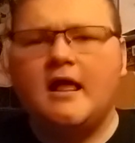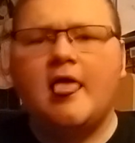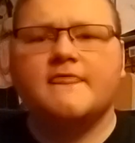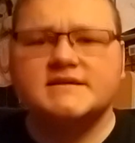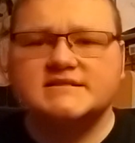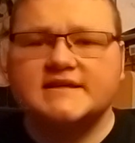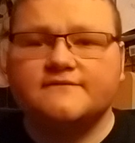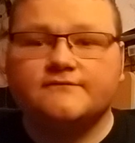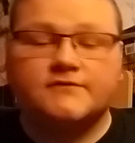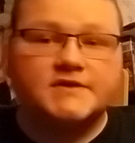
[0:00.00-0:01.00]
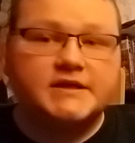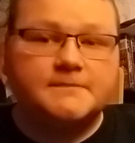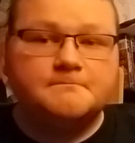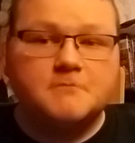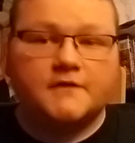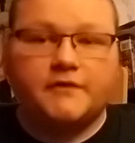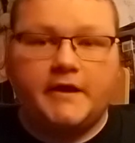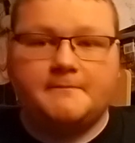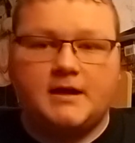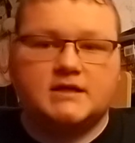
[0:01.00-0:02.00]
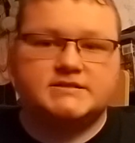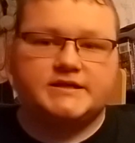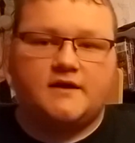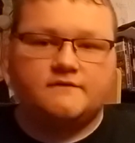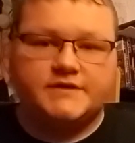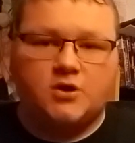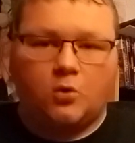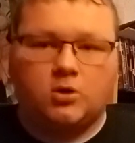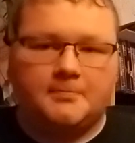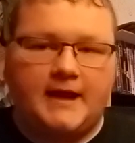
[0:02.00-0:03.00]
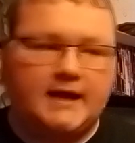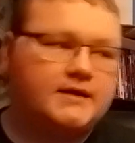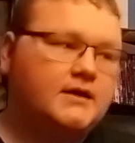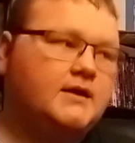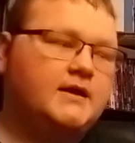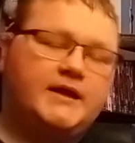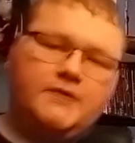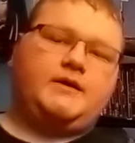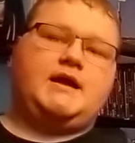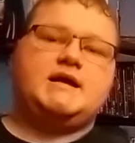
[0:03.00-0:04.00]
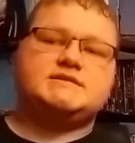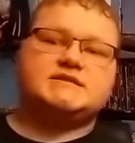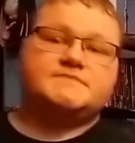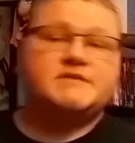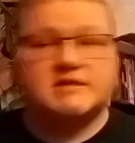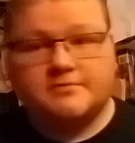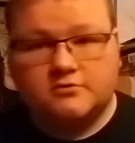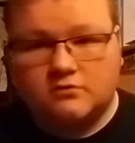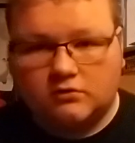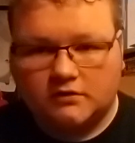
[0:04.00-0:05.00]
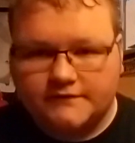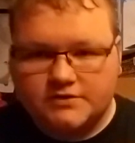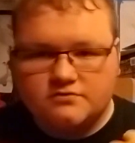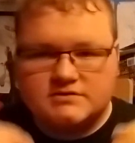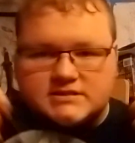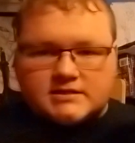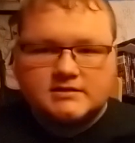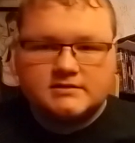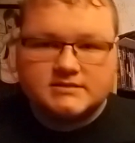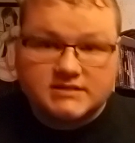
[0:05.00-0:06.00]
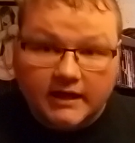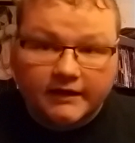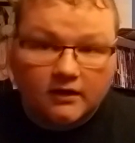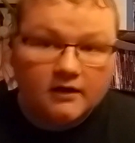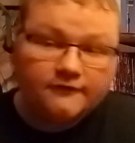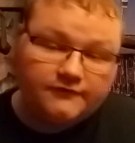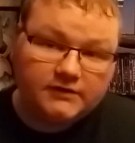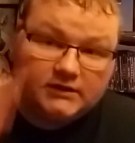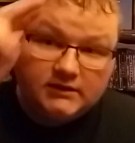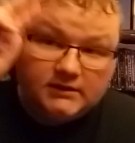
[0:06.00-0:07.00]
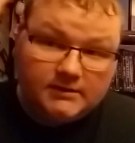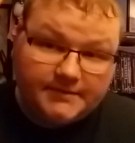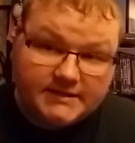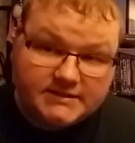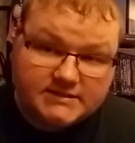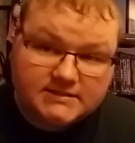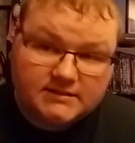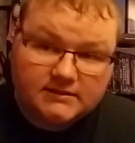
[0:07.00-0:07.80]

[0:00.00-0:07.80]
This is it for the monthly unboxing of the horror pack. Anyway, guys, this is Biscuit Boo Horror Reviews, signing off. Peace.